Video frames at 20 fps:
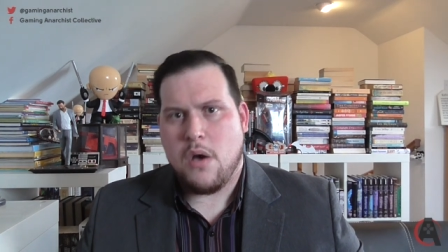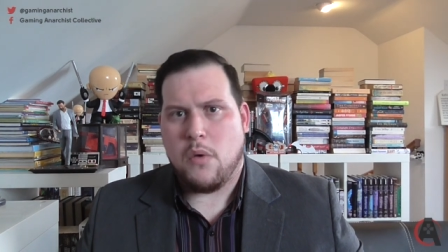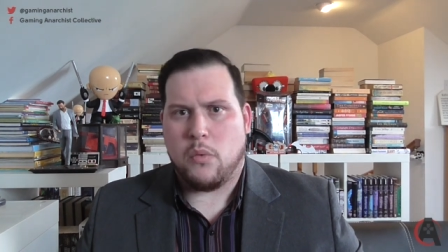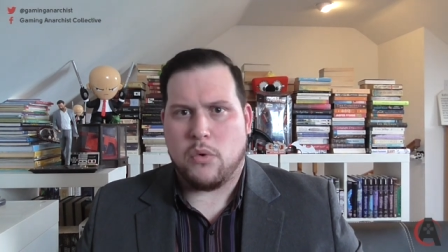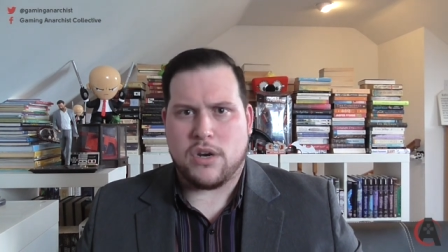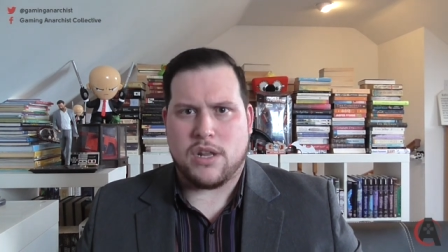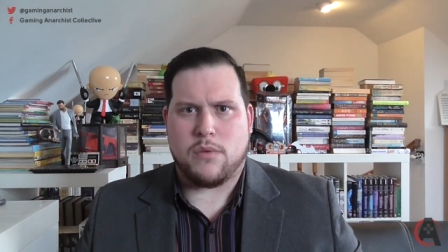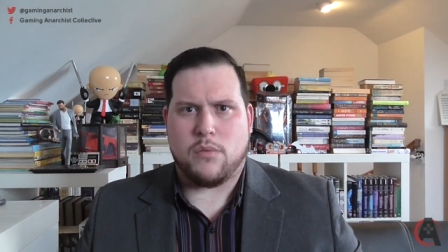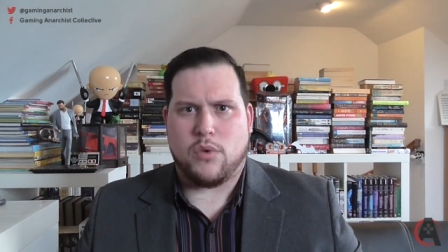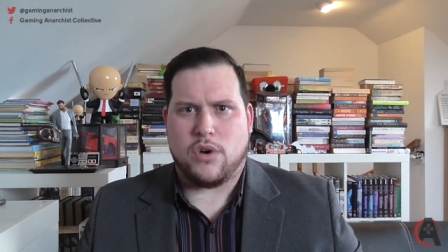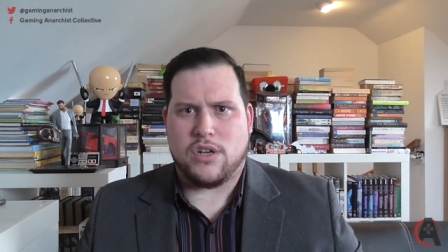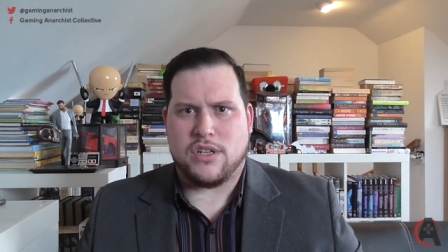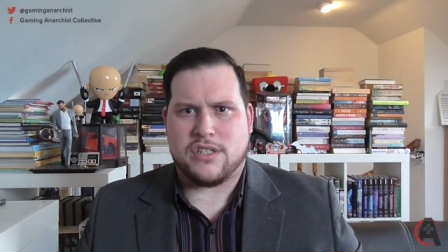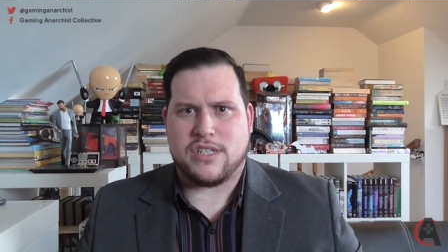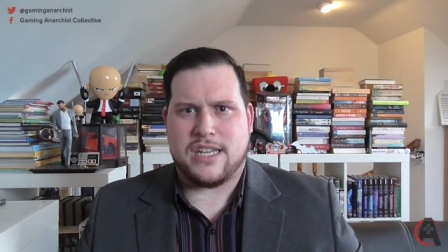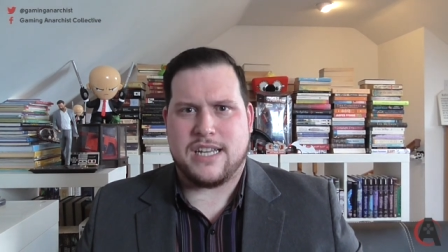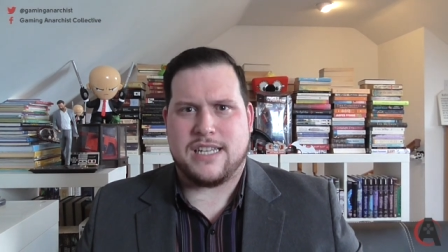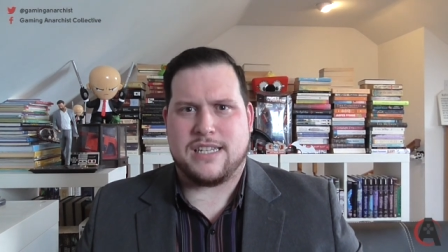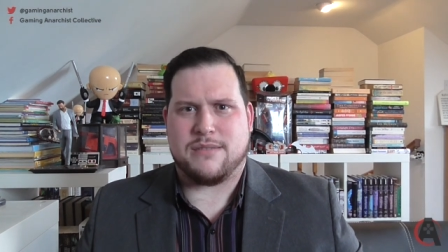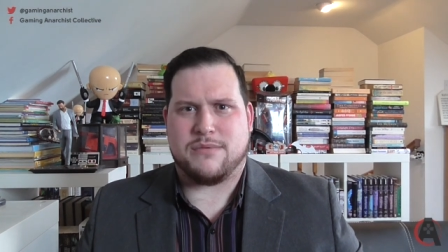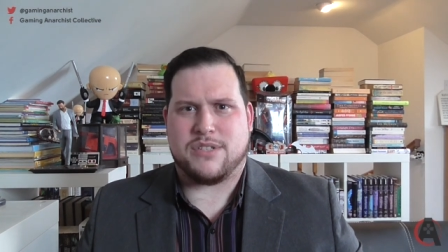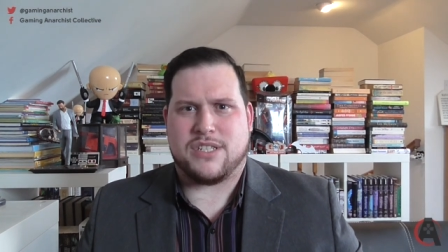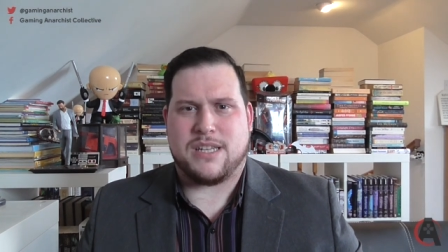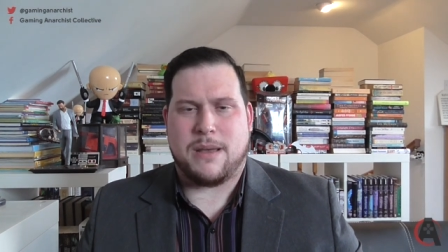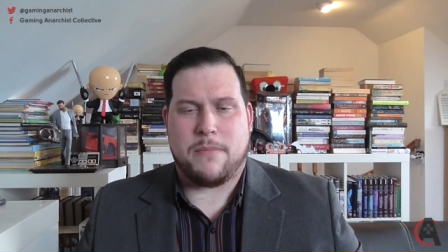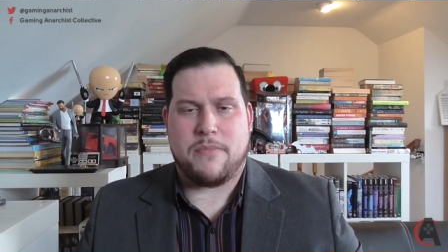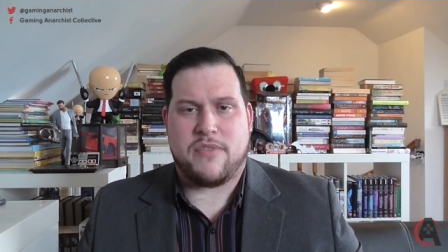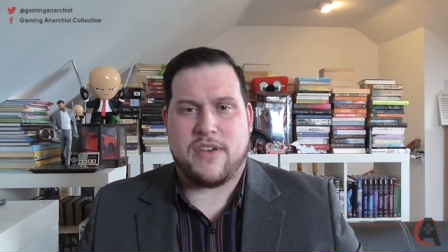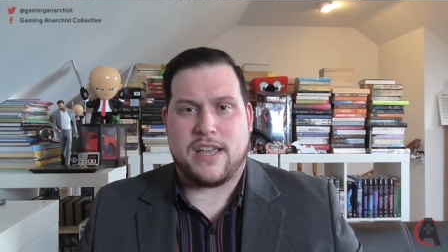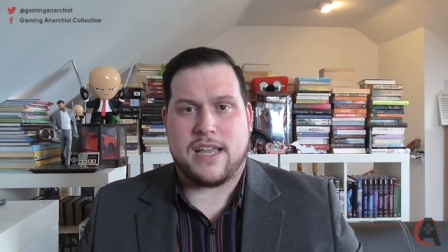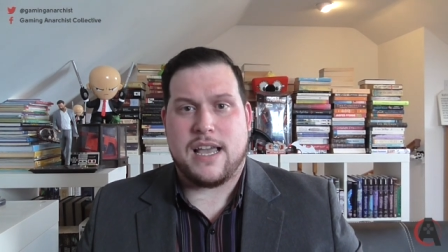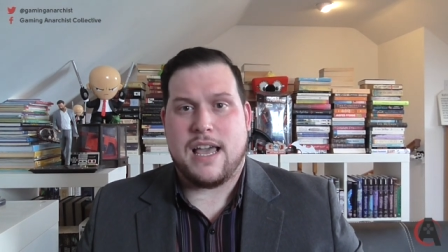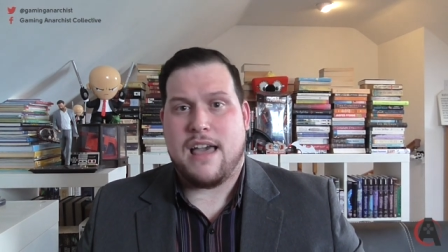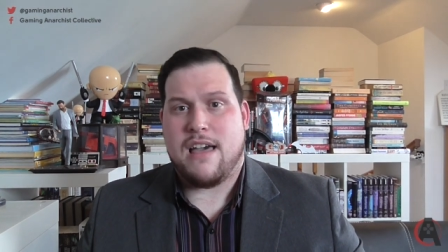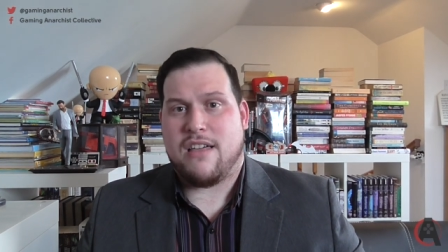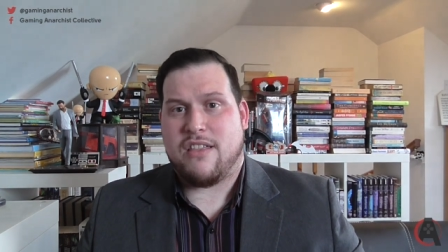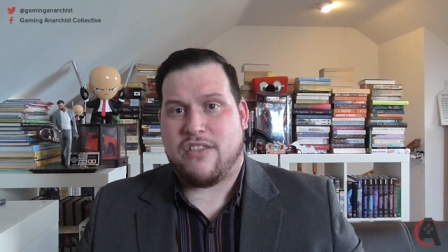What it was is it was something